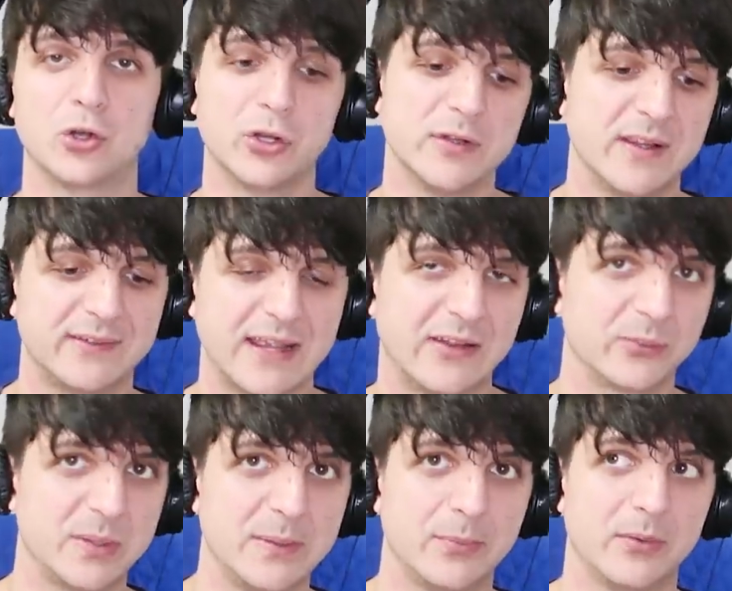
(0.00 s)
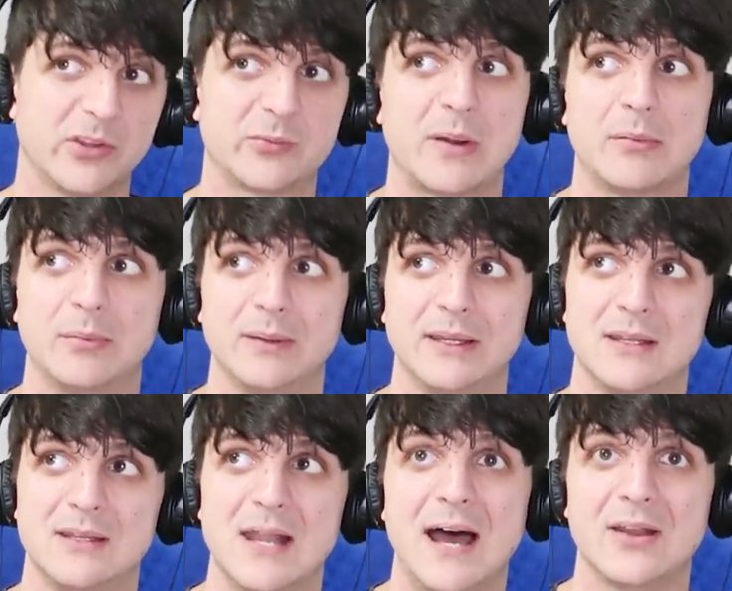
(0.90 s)
goodness as people is probably
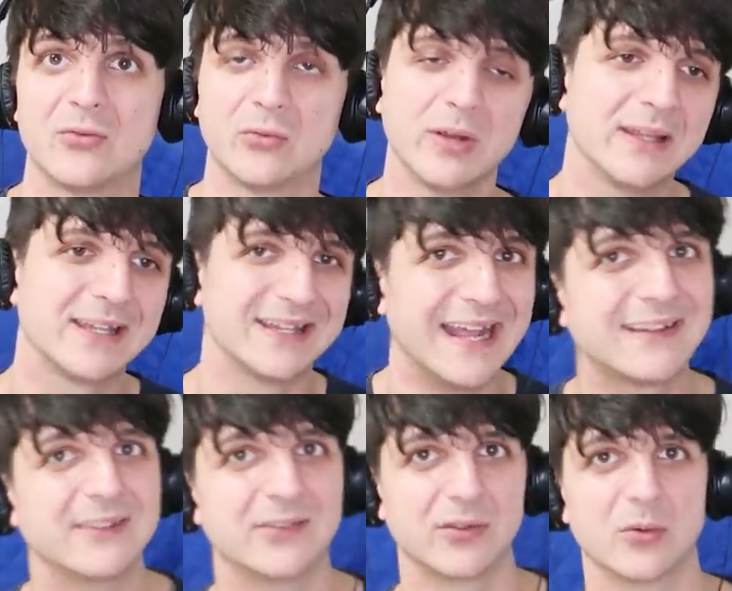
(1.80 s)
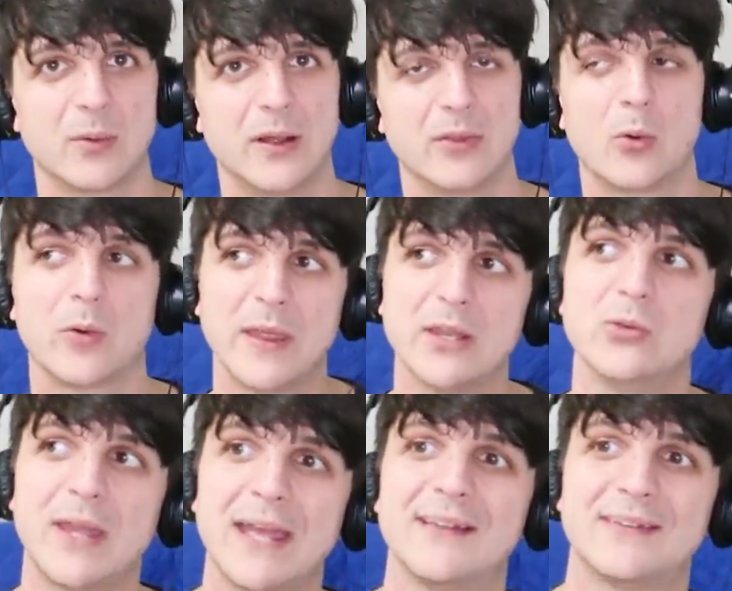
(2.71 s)
not really connected to their wealth, or that you
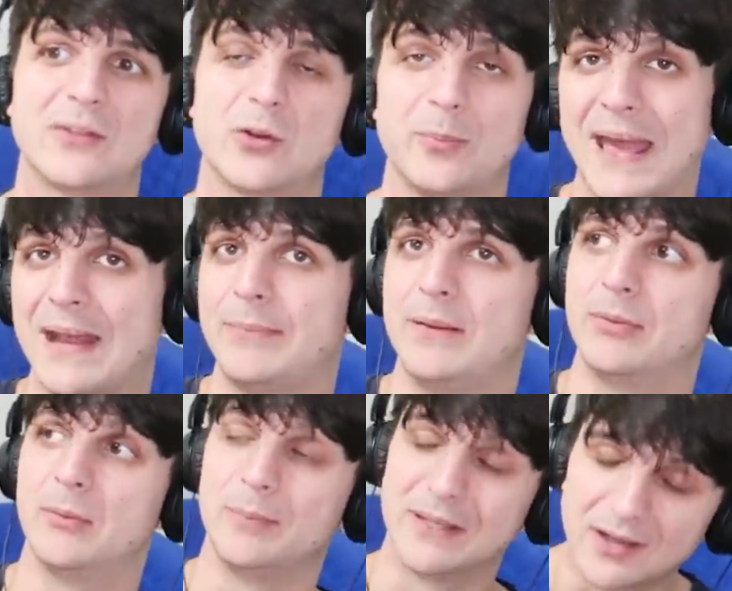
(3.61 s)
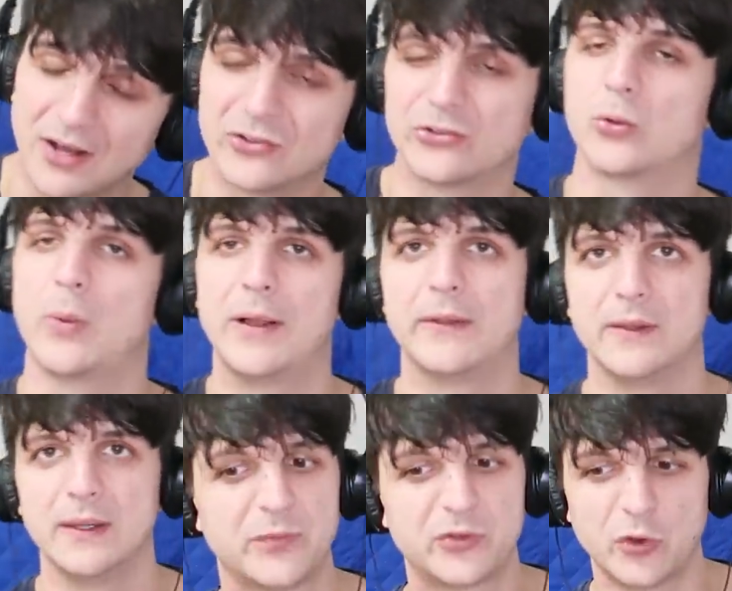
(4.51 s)
can't say they're bad people because they're
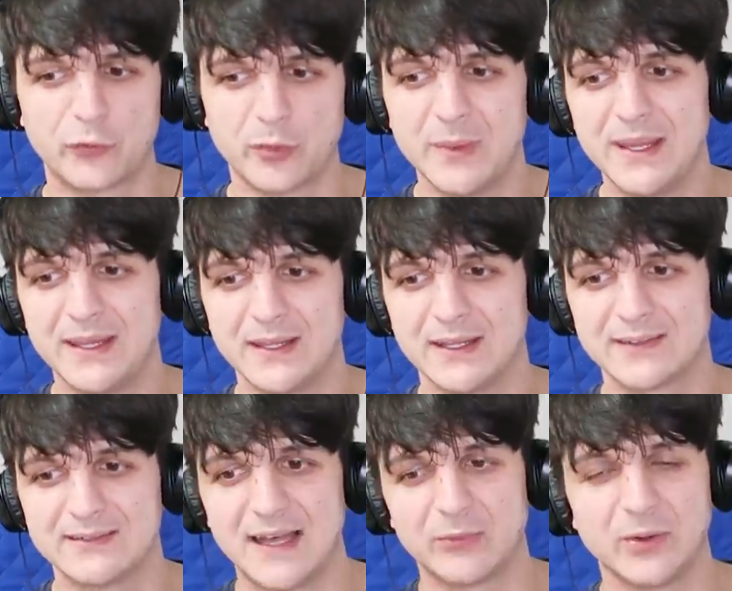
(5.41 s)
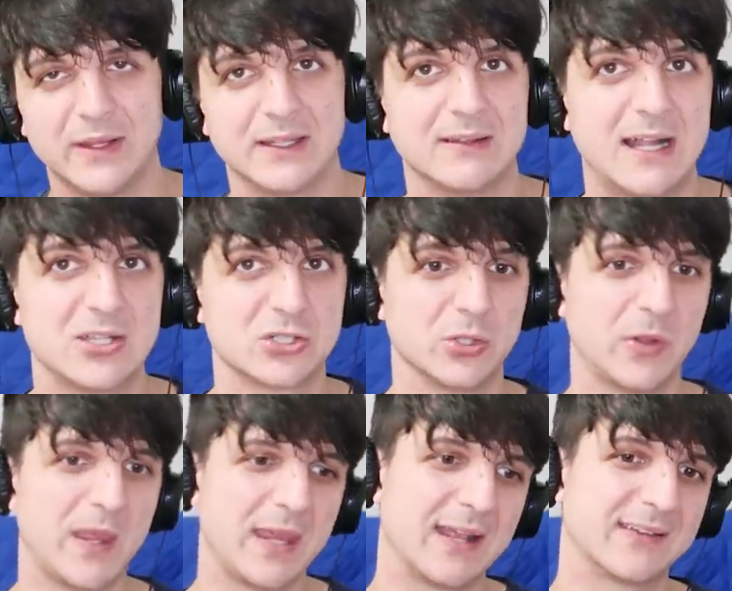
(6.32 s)
wealthy. So for me, it's not really a logical
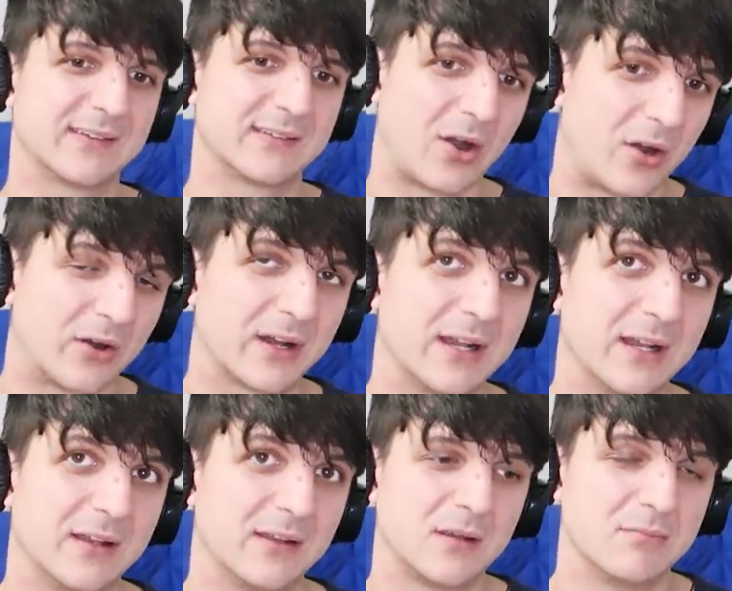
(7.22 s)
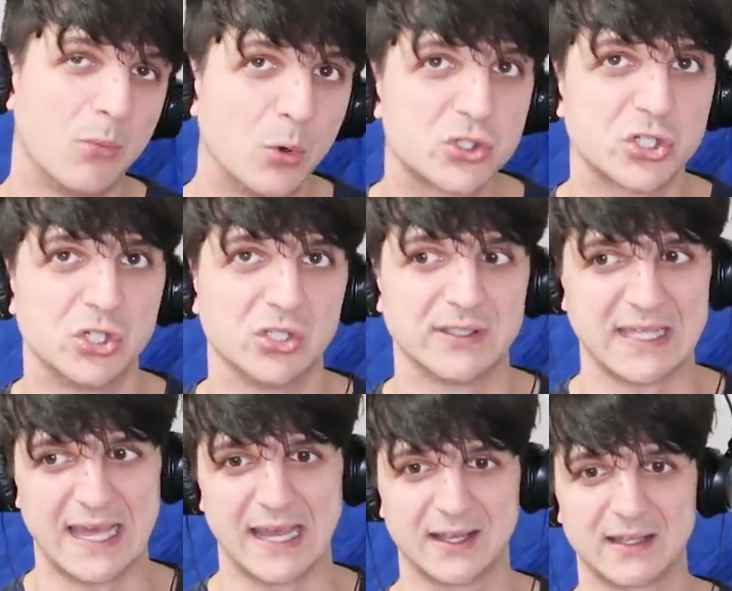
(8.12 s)
thing, it's a targeted emotional
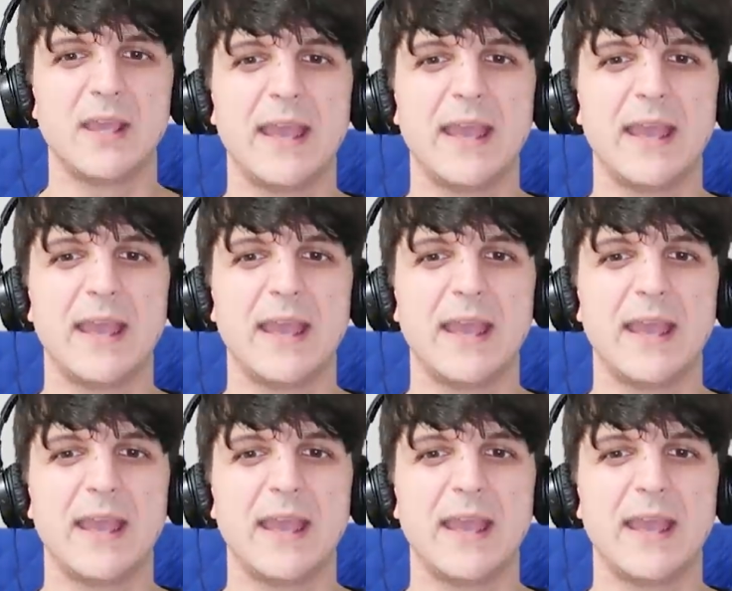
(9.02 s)
attack.